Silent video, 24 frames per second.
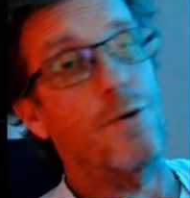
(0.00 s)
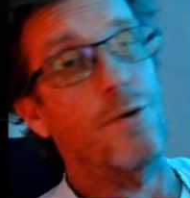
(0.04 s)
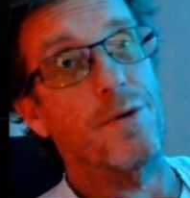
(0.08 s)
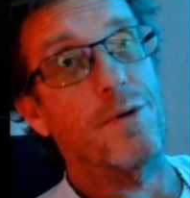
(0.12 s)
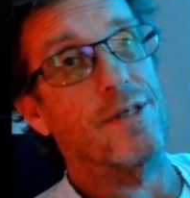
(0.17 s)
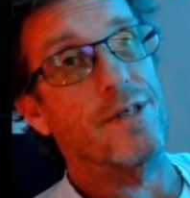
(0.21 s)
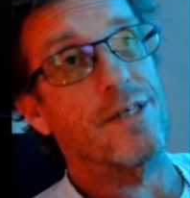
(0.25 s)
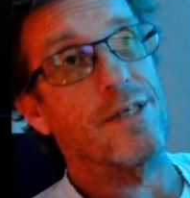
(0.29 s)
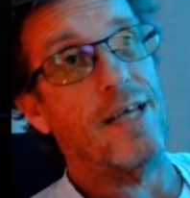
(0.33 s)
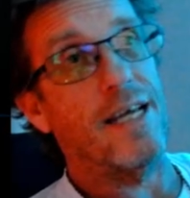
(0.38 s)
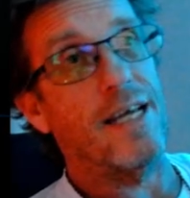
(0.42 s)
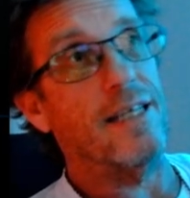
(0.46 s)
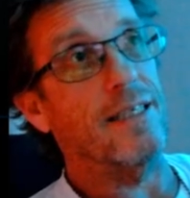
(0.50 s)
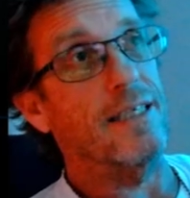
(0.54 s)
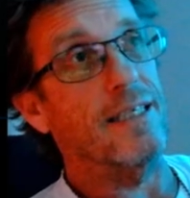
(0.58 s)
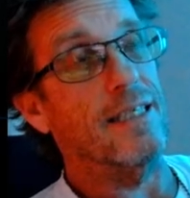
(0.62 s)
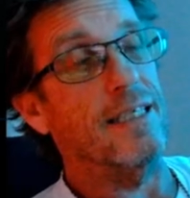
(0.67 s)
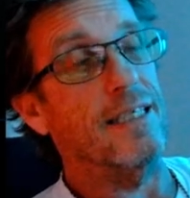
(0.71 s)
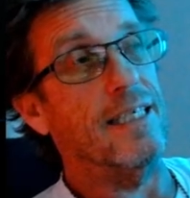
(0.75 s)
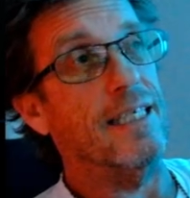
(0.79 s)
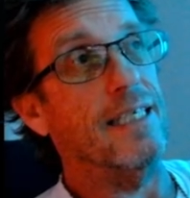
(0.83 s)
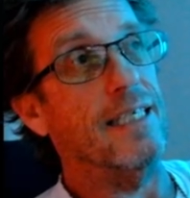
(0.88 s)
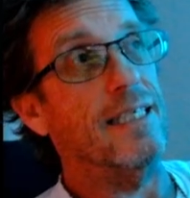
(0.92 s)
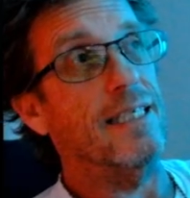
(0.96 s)
insanely
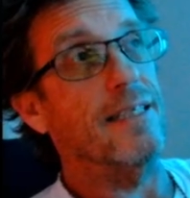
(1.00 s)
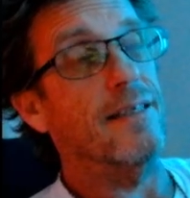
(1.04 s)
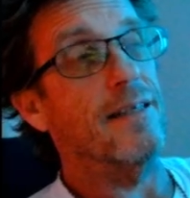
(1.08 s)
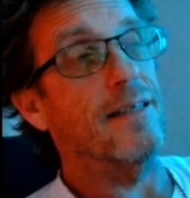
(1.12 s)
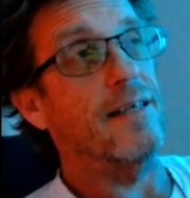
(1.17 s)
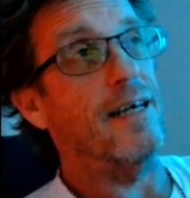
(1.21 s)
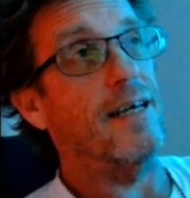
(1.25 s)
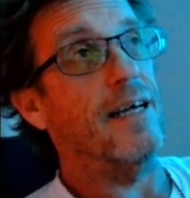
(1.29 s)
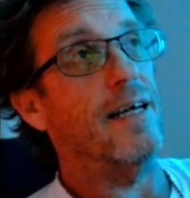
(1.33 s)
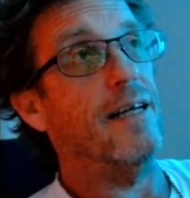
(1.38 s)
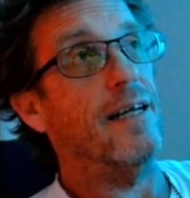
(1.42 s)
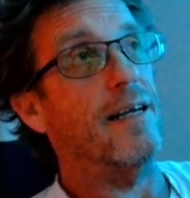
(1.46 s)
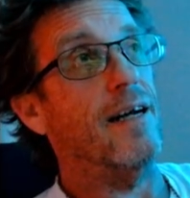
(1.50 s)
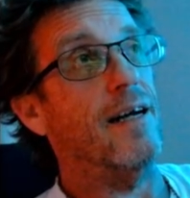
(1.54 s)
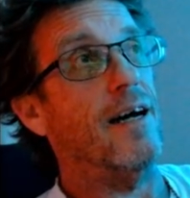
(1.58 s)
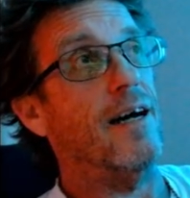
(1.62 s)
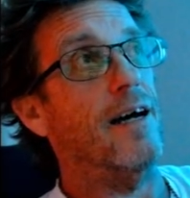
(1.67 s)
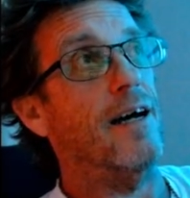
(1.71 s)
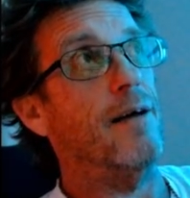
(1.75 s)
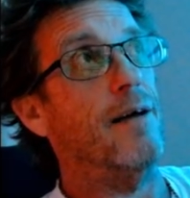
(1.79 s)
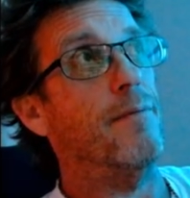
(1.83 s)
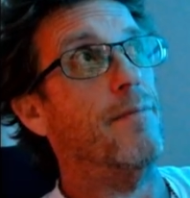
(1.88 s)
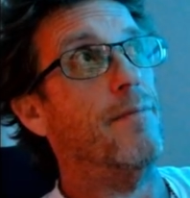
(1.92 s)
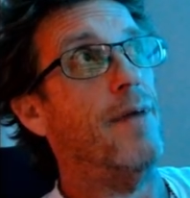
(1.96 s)
lean that
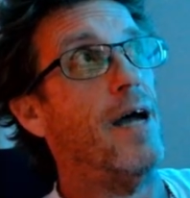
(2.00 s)
I'm